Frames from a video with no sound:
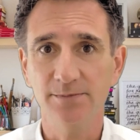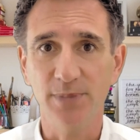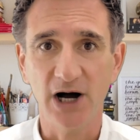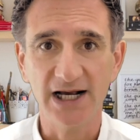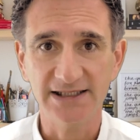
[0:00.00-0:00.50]

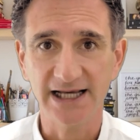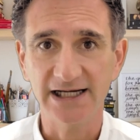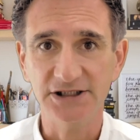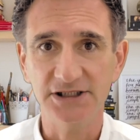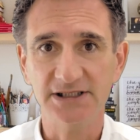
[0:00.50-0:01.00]
buyer's
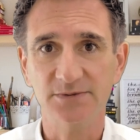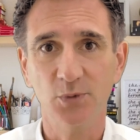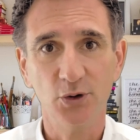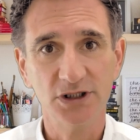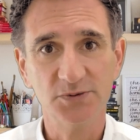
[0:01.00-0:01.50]
agents,
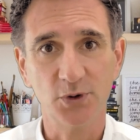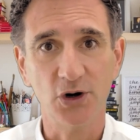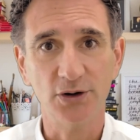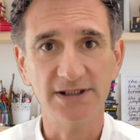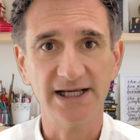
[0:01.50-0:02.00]
mortgage
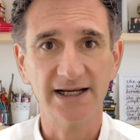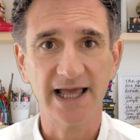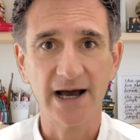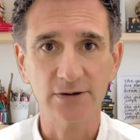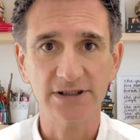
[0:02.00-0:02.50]
brokers,
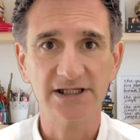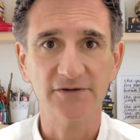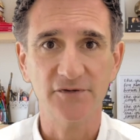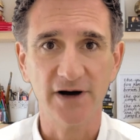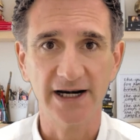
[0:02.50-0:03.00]
accountants,
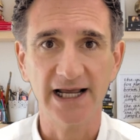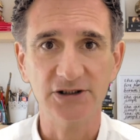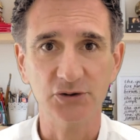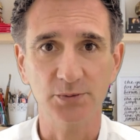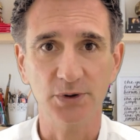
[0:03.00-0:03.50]
and financial